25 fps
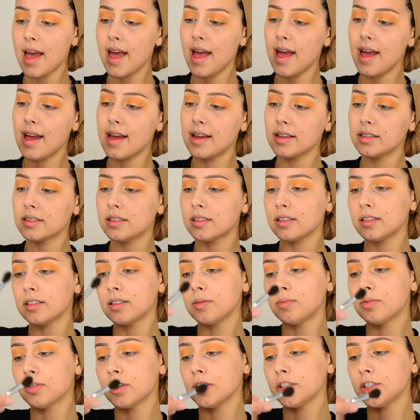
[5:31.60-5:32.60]
And the
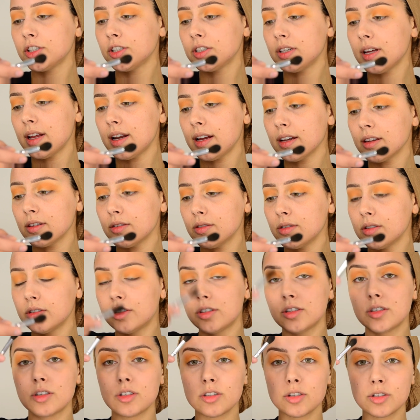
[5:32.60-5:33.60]
brush that I
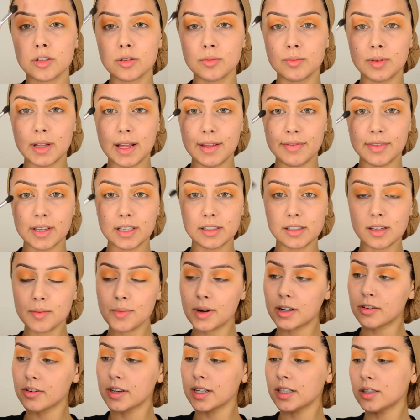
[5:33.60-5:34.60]
used to blend this in
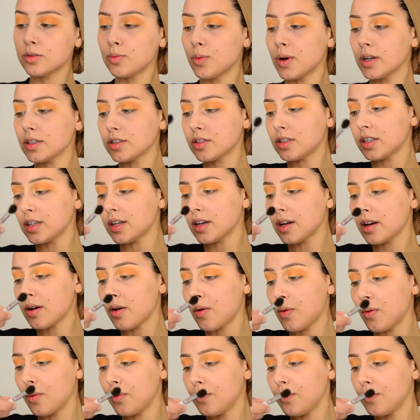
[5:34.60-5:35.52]
my crease was the